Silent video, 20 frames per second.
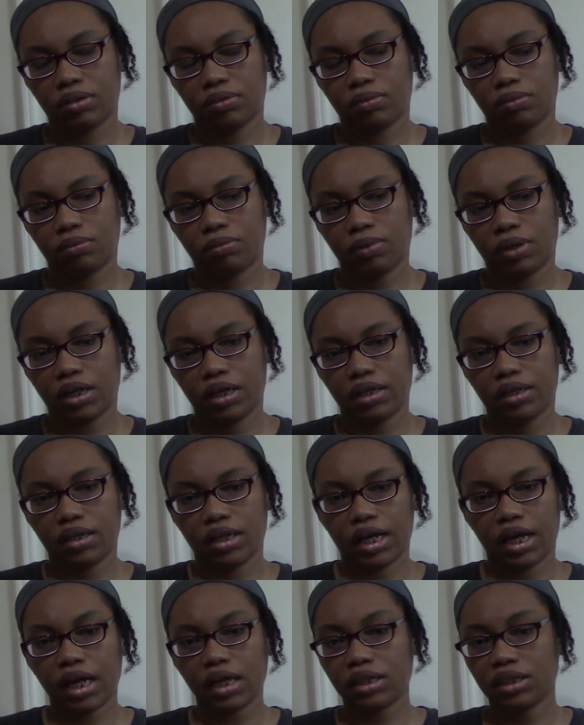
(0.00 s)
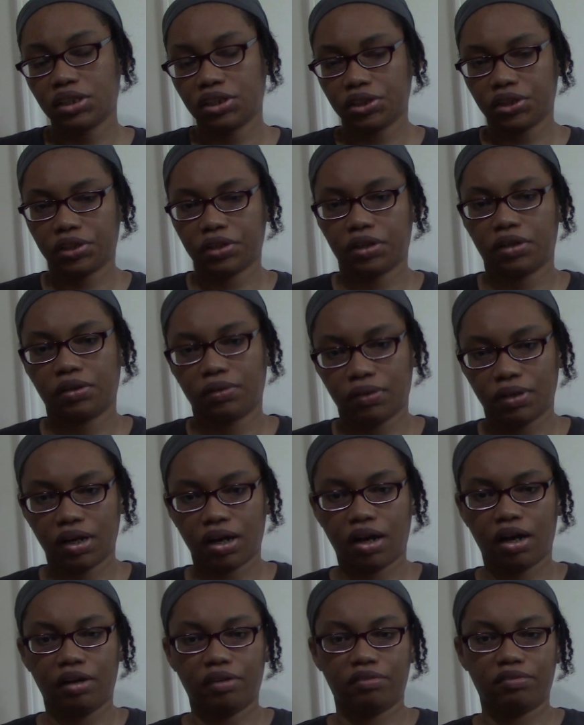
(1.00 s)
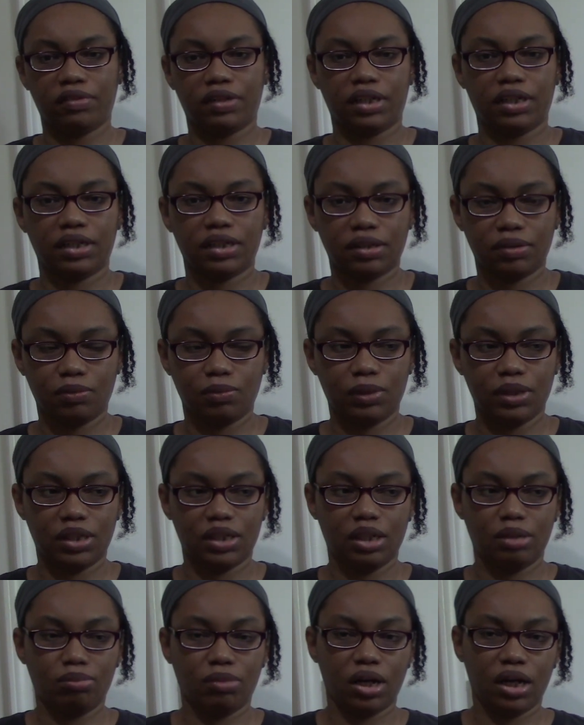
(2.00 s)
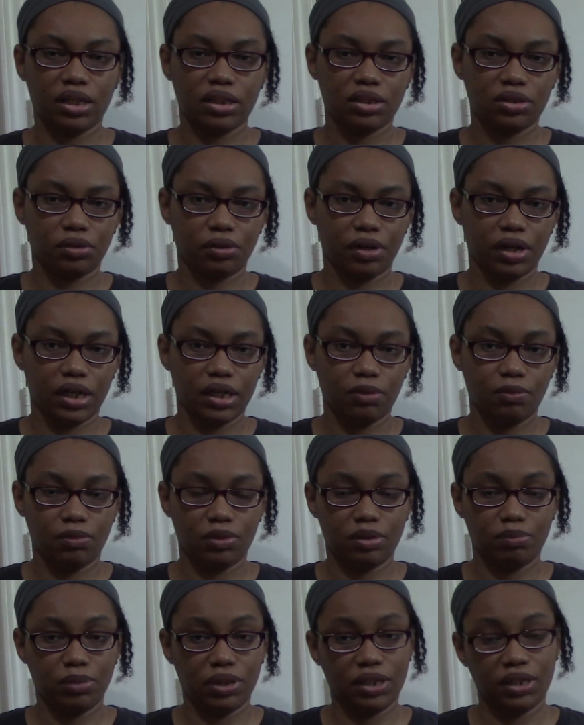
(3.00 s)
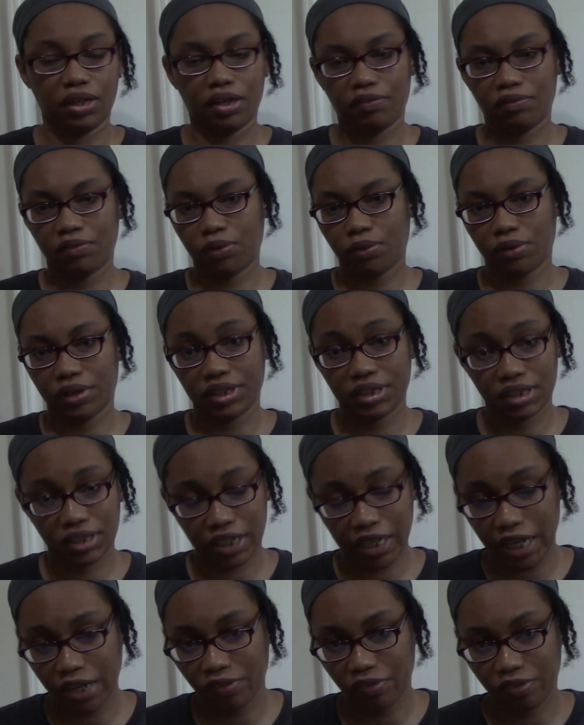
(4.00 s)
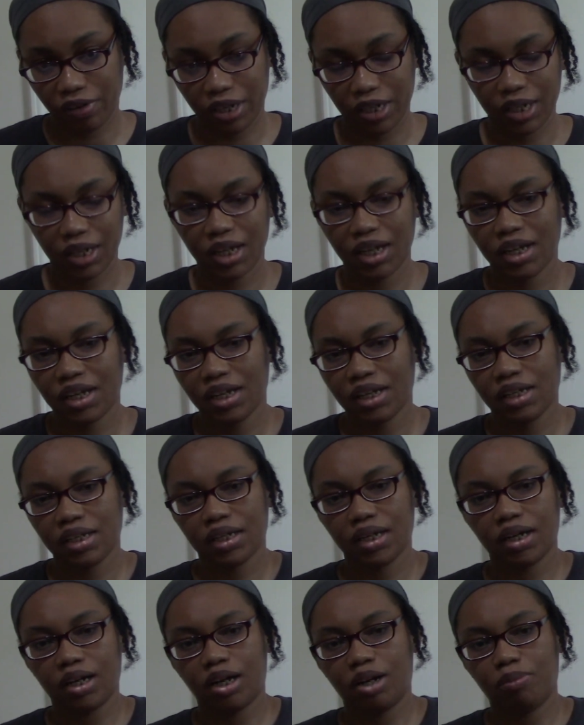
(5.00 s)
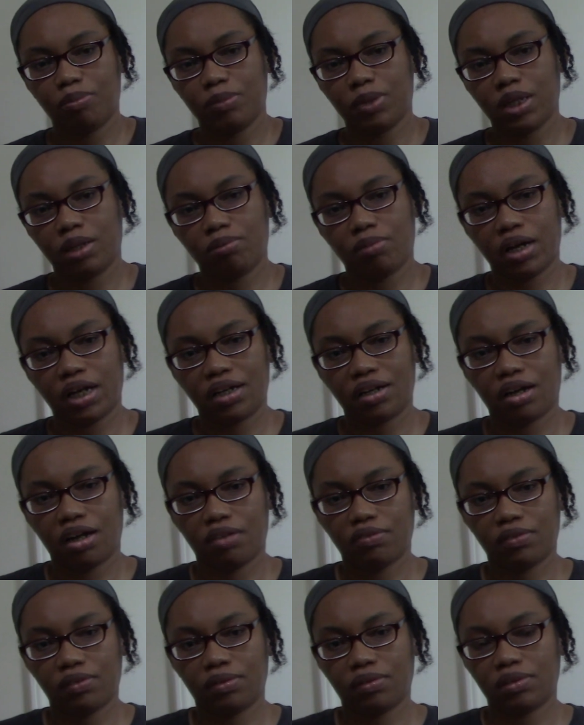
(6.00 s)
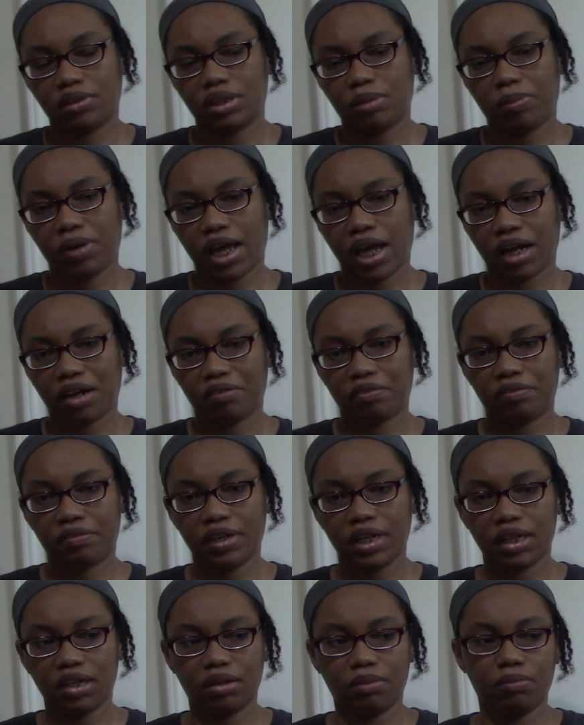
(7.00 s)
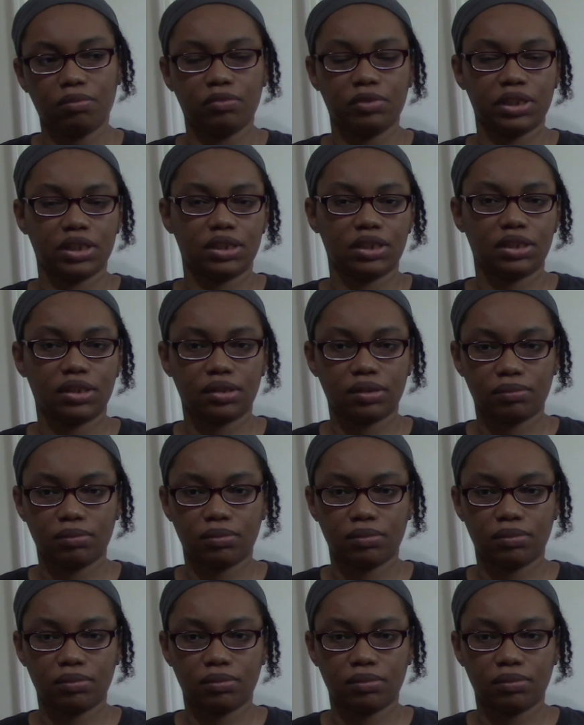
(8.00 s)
one external conflict within my story would be, of course, slavery. In my novel, The Path of Freedom, which